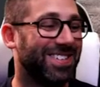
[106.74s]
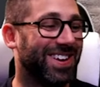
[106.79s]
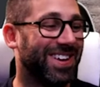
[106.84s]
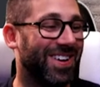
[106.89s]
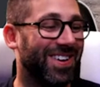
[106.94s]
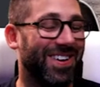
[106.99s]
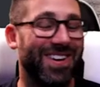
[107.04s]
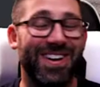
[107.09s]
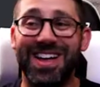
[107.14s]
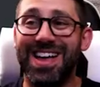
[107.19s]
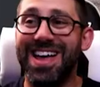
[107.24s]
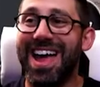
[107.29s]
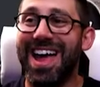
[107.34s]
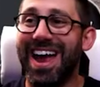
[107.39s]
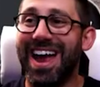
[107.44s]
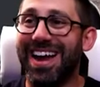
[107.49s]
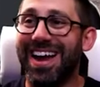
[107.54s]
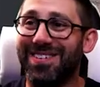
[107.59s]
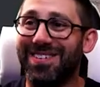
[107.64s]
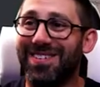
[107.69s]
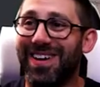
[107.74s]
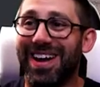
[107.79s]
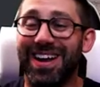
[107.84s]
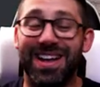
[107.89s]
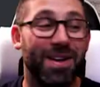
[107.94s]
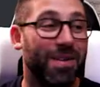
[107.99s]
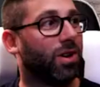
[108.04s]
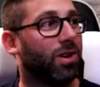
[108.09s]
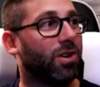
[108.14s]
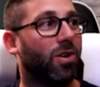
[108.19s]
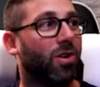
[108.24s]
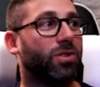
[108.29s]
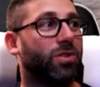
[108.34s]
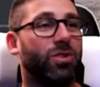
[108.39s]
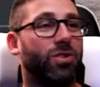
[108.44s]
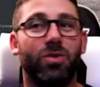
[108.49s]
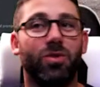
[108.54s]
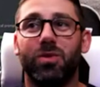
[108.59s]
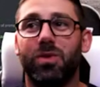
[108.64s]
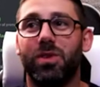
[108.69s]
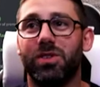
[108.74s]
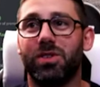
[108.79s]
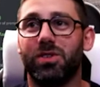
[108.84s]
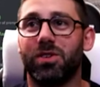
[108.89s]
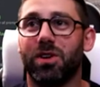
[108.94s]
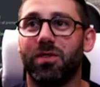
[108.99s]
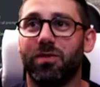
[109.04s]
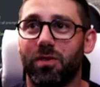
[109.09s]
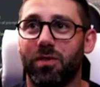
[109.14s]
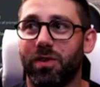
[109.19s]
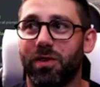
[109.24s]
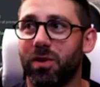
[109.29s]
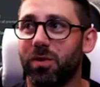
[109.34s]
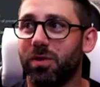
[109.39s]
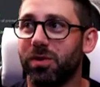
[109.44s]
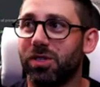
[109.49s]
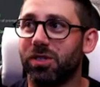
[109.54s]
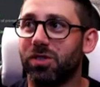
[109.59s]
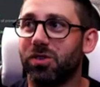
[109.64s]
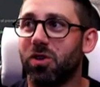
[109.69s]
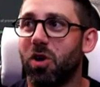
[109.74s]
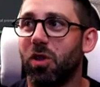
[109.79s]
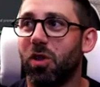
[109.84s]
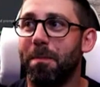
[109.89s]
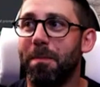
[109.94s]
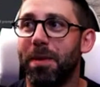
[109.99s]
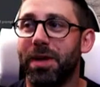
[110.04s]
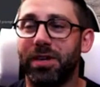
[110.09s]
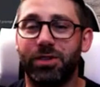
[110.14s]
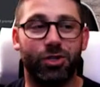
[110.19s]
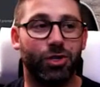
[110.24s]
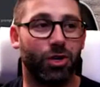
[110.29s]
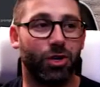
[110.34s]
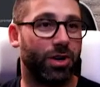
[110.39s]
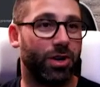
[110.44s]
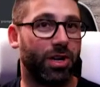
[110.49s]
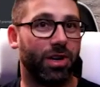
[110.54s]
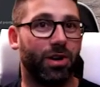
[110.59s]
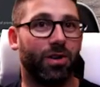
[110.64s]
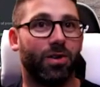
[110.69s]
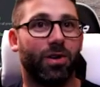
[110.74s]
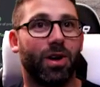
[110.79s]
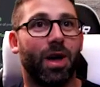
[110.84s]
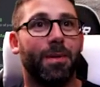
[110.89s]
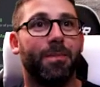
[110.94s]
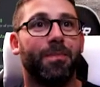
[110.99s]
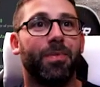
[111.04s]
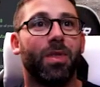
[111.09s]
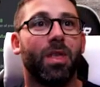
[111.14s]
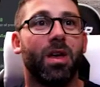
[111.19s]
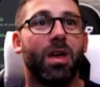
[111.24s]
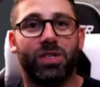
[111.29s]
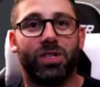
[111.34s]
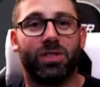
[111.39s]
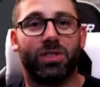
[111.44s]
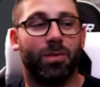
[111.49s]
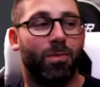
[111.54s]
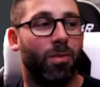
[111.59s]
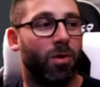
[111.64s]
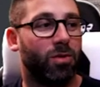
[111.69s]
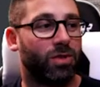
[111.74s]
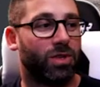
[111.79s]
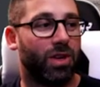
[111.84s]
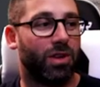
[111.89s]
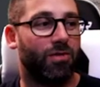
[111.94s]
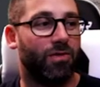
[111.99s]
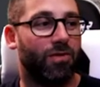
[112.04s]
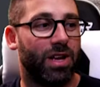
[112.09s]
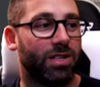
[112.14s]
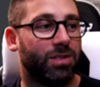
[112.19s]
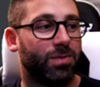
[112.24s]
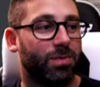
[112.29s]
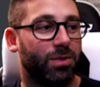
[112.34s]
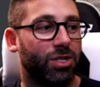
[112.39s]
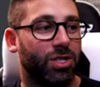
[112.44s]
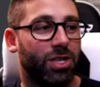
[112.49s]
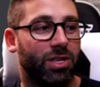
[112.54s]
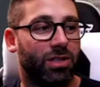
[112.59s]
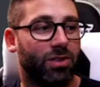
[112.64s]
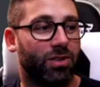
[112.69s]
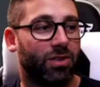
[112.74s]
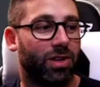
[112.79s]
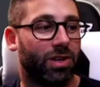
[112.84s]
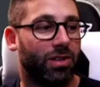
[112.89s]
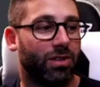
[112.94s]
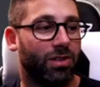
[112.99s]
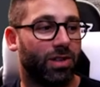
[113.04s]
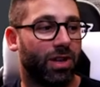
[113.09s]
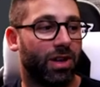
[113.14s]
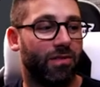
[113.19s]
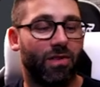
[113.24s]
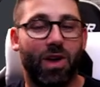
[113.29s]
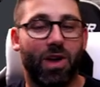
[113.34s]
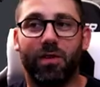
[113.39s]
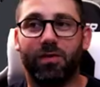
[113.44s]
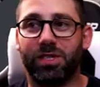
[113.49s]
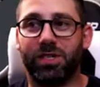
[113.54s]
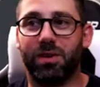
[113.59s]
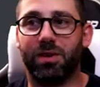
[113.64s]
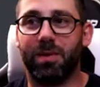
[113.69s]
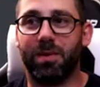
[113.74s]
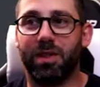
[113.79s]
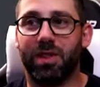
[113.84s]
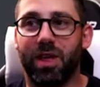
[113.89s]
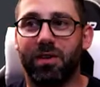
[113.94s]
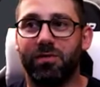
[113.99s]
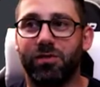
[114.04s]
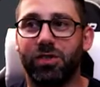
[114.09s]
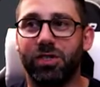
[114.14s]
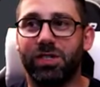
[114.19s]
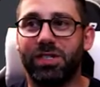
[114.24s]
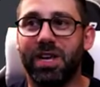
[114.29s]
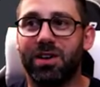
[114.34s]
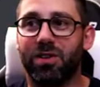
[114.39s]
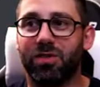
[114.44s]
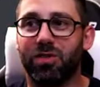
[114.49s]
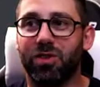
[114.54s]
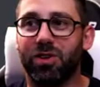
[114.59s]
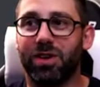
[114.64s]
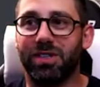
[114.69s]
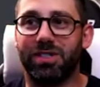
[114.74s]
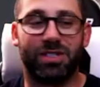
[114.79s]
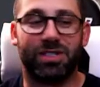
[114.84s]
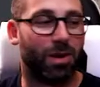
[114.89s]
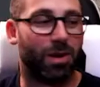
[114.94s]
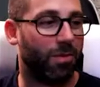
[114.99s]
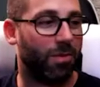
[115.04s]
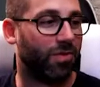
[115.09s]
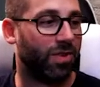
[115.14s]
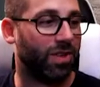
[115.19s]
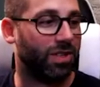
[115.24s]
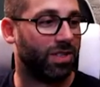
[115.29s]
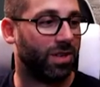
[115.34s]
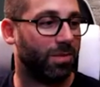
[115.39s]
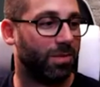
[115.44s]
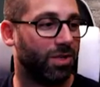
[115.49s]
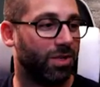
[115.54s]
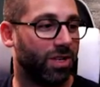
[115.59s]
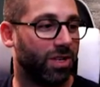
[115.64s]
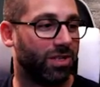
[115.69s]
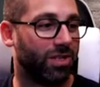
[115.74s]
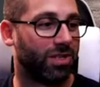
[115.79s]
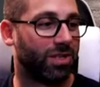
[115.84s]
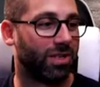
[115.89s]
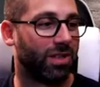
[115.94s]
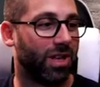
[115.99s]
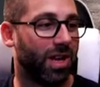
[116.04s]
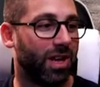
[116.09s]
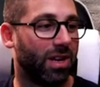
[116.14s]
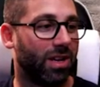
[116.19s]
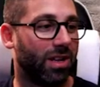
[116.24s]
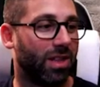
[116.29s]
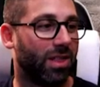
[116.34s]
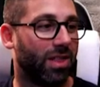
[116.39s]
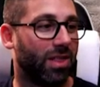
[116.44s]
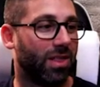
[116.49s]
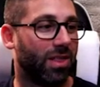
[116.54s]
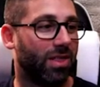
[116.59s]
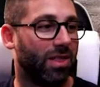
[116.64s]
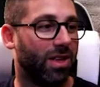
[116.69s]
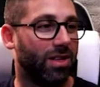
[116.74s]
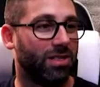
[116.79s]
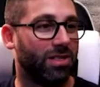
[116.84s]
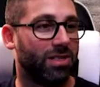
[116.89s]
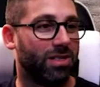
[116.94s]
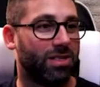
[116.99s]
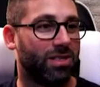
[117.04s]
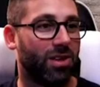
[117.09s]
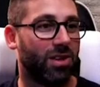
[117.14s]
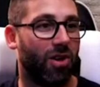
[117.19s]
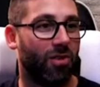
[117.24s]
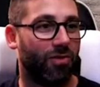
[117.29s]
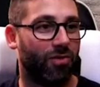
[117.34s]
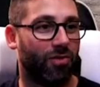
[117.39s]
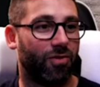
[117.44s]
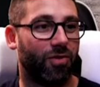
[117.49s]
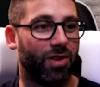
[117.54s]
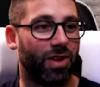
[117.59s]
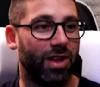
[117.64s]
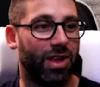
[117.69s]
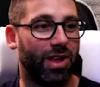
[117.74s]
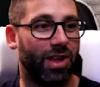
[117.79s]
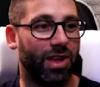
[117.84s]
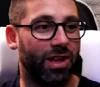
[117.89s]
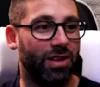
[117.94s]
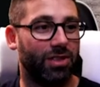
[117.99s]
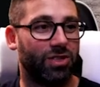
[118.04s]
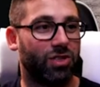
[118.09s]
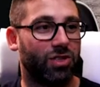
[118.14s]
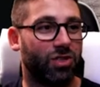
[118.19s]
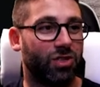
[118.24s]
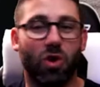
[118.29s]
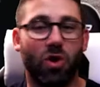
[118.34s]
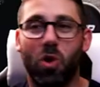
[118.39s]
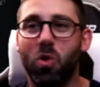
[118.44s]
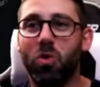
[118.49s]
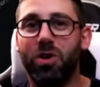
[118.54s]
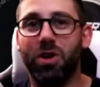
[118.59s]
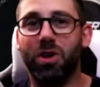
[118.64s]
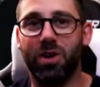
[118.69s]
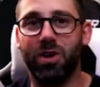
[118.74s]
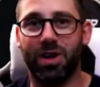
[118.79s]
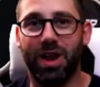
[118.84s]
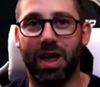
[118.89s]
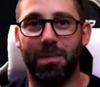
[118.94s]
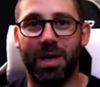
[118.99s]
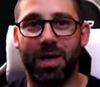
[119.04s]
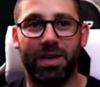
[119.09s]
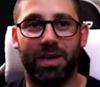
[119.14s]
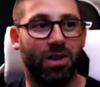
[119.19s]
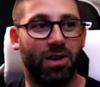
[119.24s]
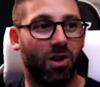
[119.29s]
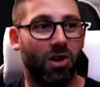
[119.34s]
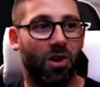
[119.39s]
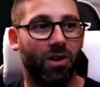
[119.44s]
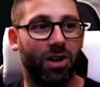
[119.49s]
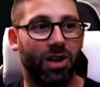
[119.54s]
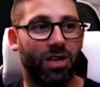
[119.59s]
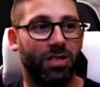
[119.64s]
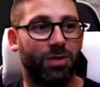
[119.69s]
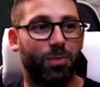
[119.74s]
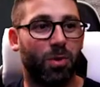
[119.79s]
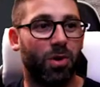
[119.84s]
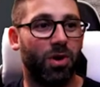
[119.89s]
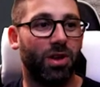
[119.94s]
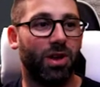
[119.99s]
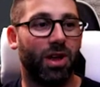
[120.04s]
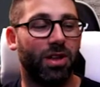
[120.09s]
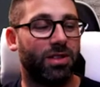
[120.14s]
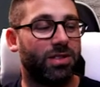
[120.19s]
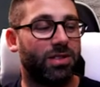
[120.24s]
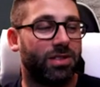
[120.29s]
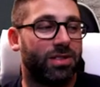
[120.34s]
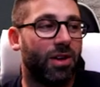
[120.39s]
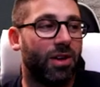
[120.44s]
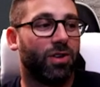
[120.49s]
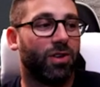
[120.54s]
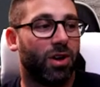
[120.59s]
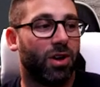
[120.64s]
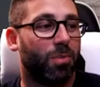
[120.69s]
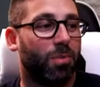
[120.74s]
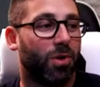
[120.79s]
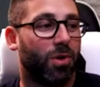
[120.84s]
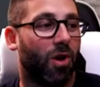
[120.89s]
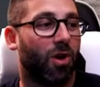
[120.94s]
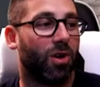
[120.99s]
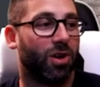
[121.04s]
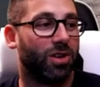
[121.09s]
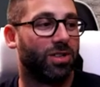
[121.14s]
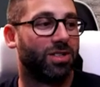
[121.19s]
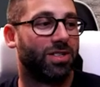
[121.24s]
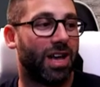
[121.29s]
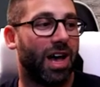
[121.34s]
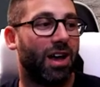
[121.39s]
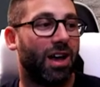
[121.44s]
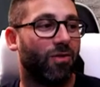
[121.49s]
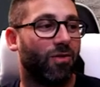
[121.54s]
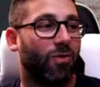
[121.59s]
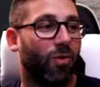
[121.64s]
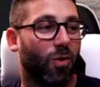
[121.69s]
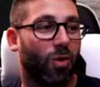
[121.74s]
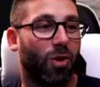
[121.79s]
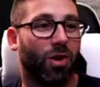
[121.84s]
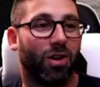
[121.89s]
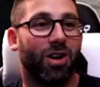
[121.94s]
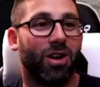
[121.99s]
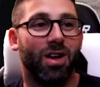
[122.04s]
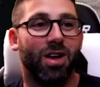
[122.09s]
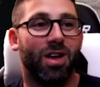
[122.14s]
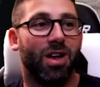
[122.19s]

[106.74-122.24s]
so anyway, we're gonna go to this server over here, which is called Midjourney. Okay, this is the most advanced machine learning thing I've ever seen in my life. Just take a look at some of these images. Like this stuff is so good at making art. It's putting. It's definitely gonna put artists out of work.